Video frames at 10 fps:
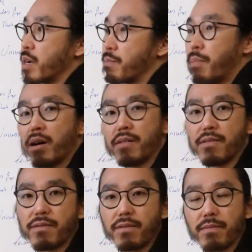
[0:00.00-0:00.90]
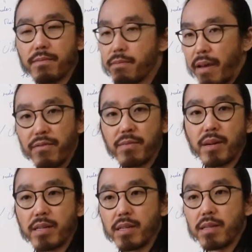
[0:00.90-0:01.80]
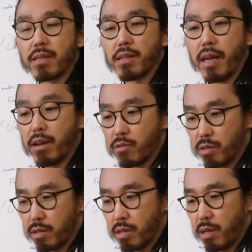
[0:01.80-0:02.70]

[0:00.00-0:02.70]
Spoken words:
above everybody else.